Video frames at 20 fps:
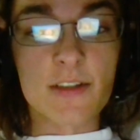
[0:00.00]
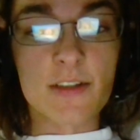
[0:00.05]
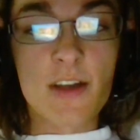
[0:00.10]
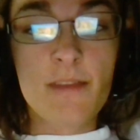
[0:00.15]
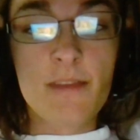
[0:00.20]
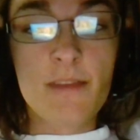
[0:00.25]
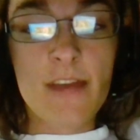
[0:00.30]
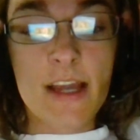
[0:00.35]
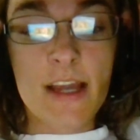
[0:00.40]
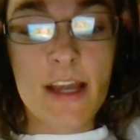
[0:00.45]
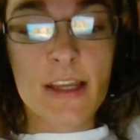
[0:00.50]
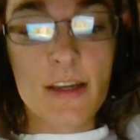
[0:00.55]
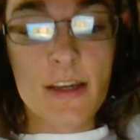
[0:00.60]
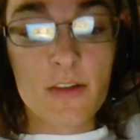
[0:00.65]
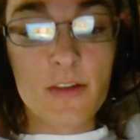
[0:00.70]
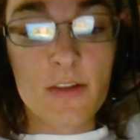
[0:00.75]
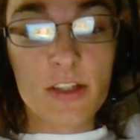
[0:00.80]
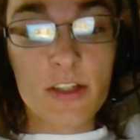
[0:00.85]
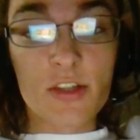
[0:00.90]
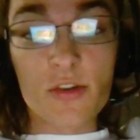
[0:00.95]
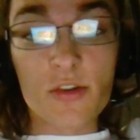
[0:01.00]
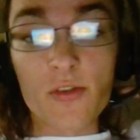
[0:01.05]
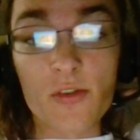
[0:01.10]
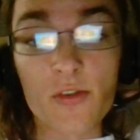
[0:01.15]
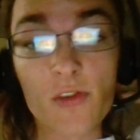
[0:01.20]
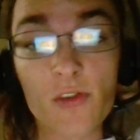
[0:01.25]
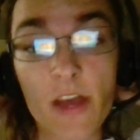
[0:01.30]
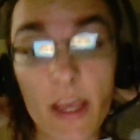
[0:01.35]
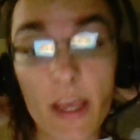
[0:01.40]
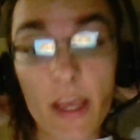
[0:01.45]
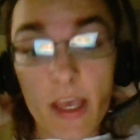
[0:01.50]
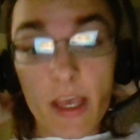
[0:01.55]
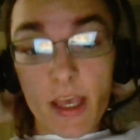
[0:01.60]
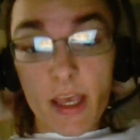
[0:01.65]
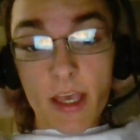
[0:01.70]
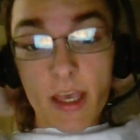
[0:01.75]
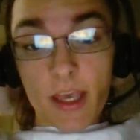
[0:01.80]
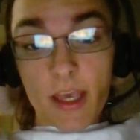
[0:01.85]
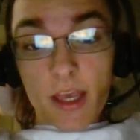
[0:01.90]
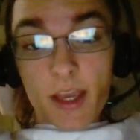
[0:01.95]
So I'm not going to
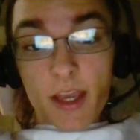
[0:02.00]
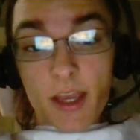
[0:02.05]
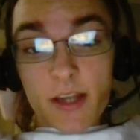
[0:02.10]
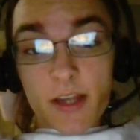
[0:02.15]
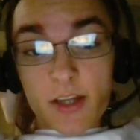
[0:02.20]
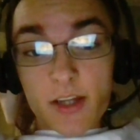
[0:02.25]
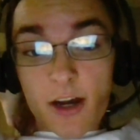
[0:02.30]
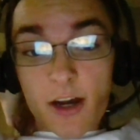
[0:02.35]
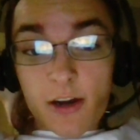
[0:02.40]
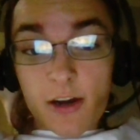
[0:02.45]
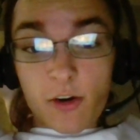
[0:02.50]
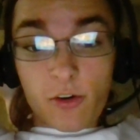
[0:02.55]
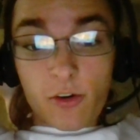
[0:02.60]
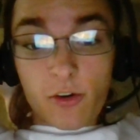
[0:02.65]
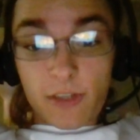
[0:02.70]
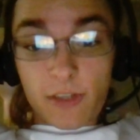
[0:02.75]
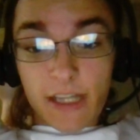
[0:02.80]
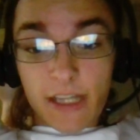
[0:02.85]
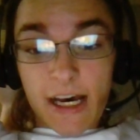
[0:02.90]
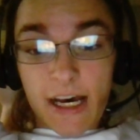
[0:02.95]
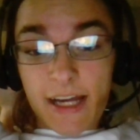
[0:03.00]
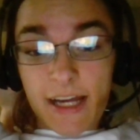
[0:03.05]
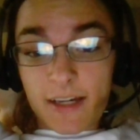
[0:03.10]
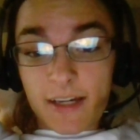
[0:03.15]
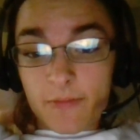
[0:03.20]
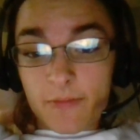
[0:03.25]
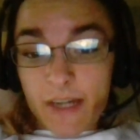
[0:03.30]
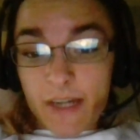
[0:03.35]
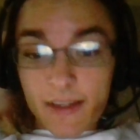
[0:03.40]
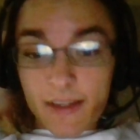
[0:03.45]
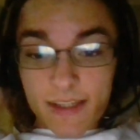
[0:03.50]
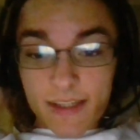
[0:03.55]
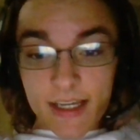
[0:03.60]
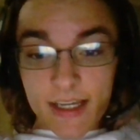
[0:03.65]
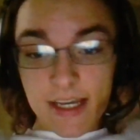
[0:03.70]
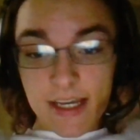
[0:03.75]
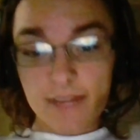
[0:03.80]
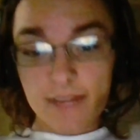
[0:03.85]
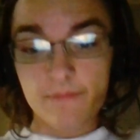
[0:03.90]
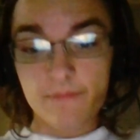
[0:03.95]
talk a whole lot about
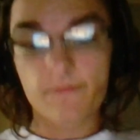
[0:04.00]
that.